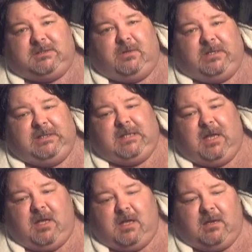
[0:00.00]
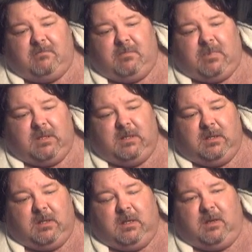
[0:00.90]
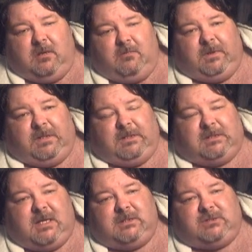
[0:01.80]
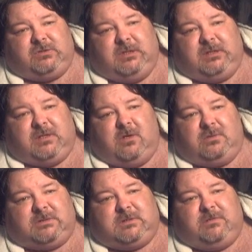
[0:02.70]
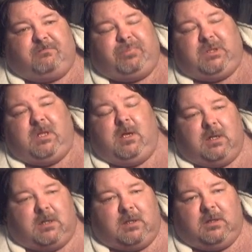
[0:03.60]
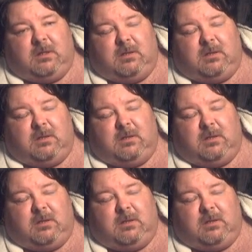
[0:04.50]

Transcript: So anytime friggin' a country goes plunk,